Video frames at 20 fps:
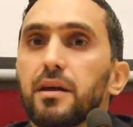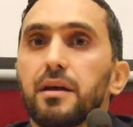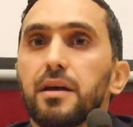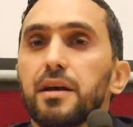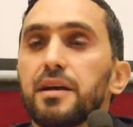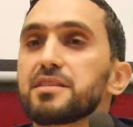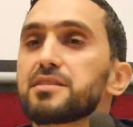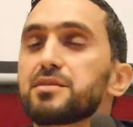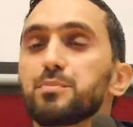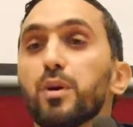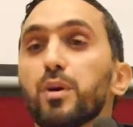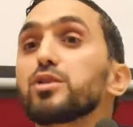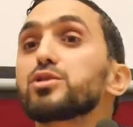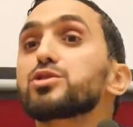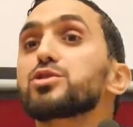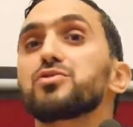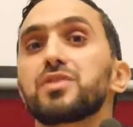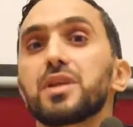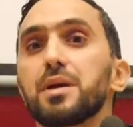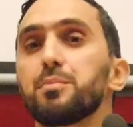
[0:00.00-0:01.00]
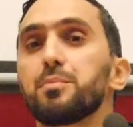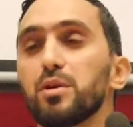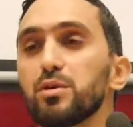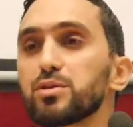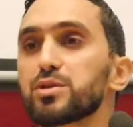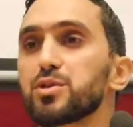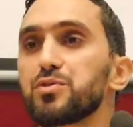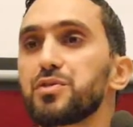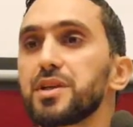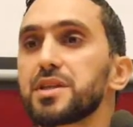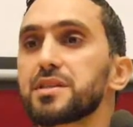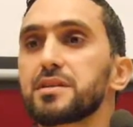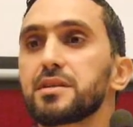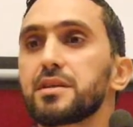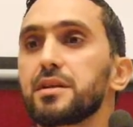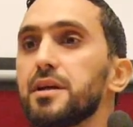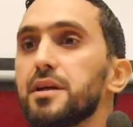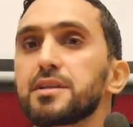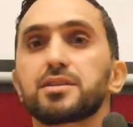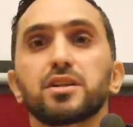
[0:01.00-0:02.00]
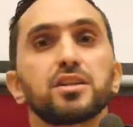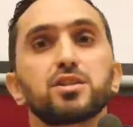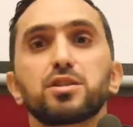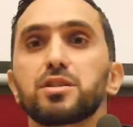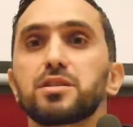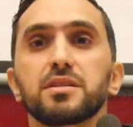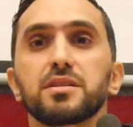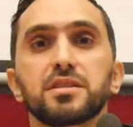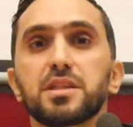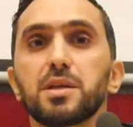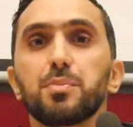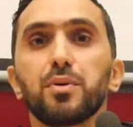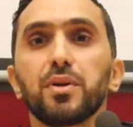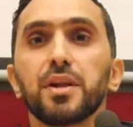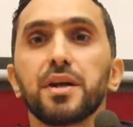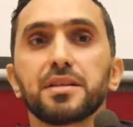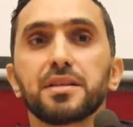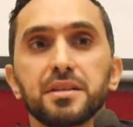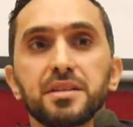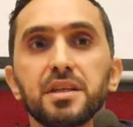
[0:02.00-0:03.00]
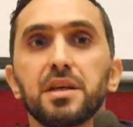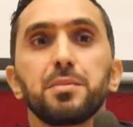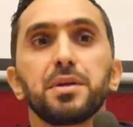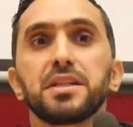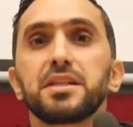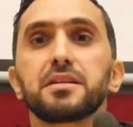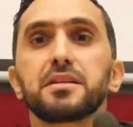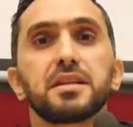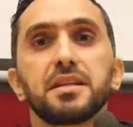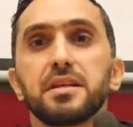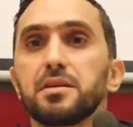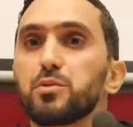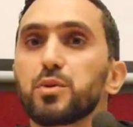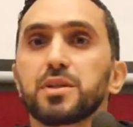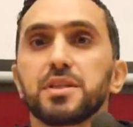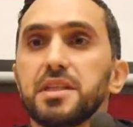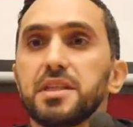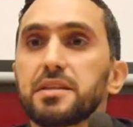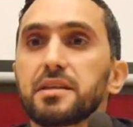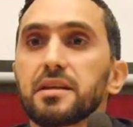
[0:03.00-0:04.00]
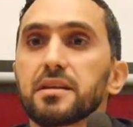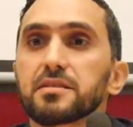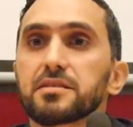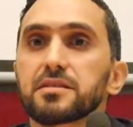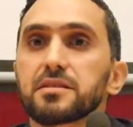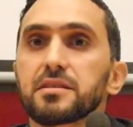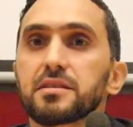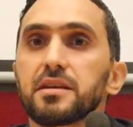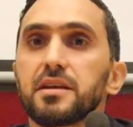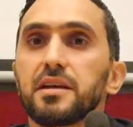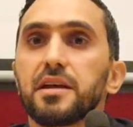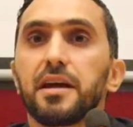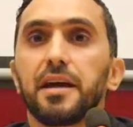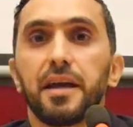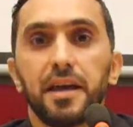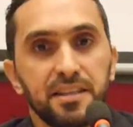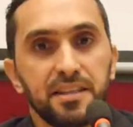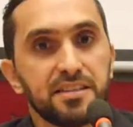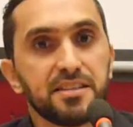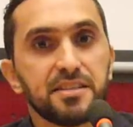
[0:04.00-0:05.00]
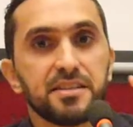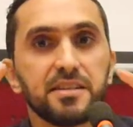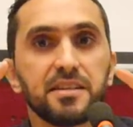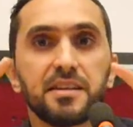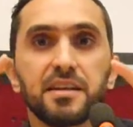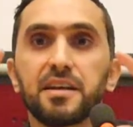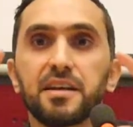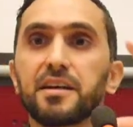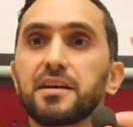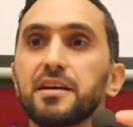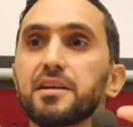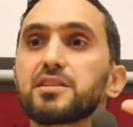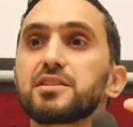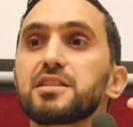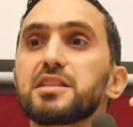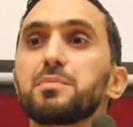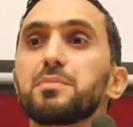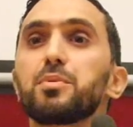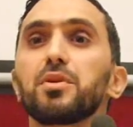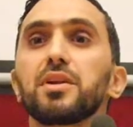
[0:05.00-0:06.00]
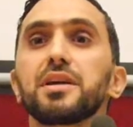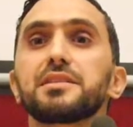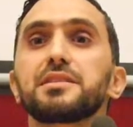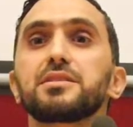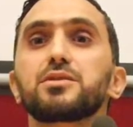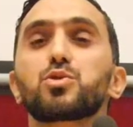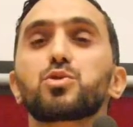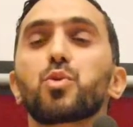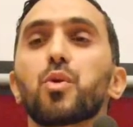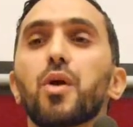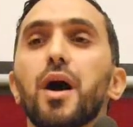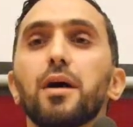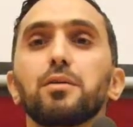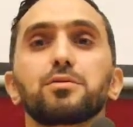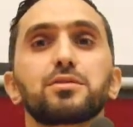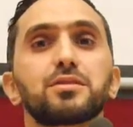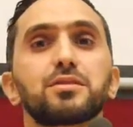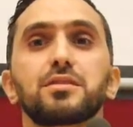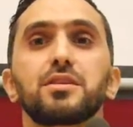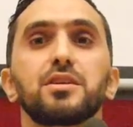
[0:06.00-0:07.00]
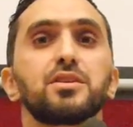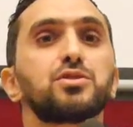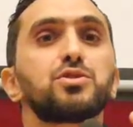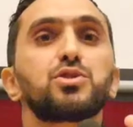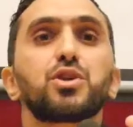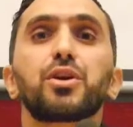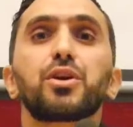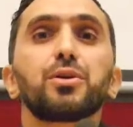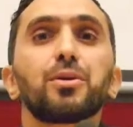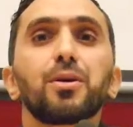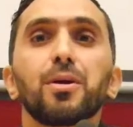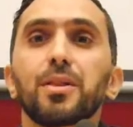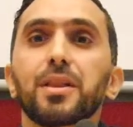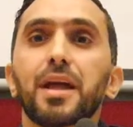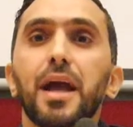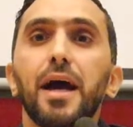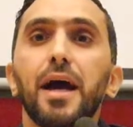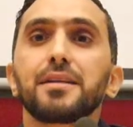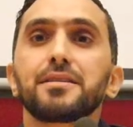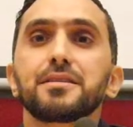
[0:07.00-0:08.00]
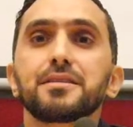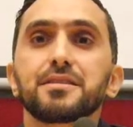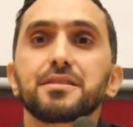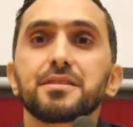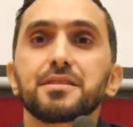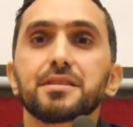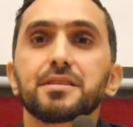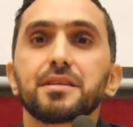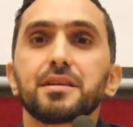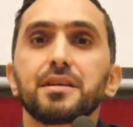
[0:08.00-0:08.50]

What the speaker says: is most of it is not stipulated immediately with details. It's stipulated throughout general guidance,